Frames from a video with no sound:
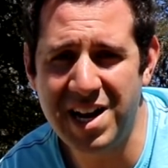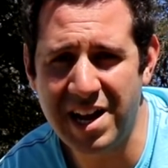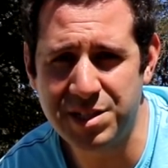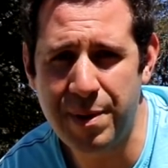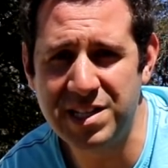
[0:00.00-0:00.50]
it an
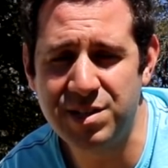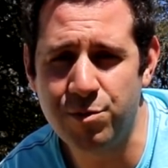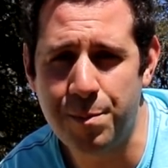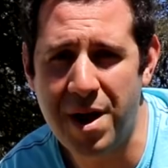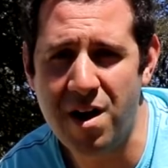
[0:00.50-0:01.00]
expensive
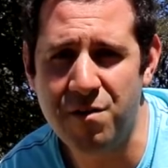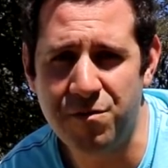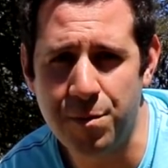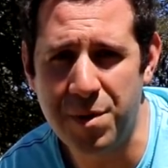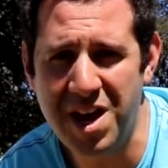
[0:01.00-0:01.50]
repair
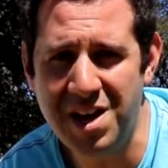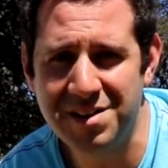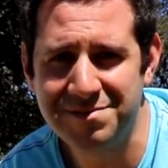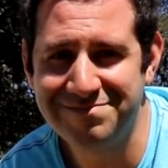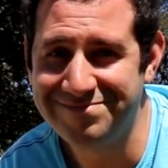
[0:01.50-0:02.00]
for me?
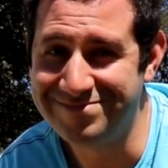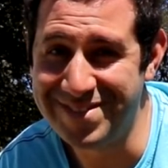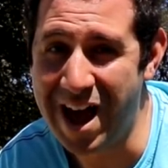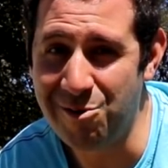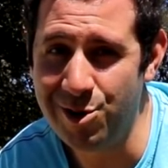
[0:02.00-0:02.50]

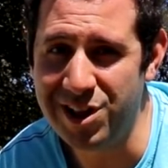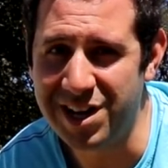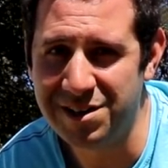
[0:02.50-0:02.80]
Not really.